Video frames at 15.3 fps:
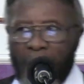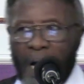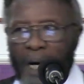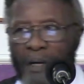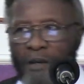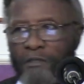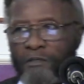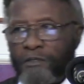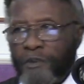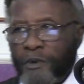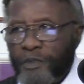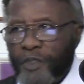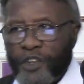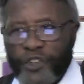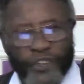
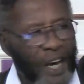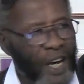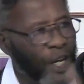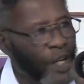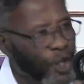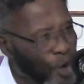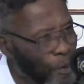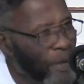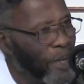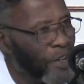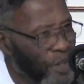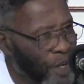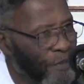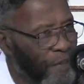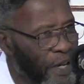of the second
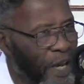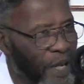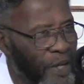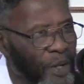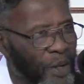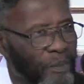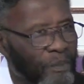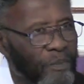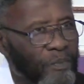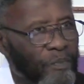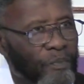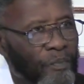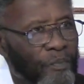dominion of the kingdom.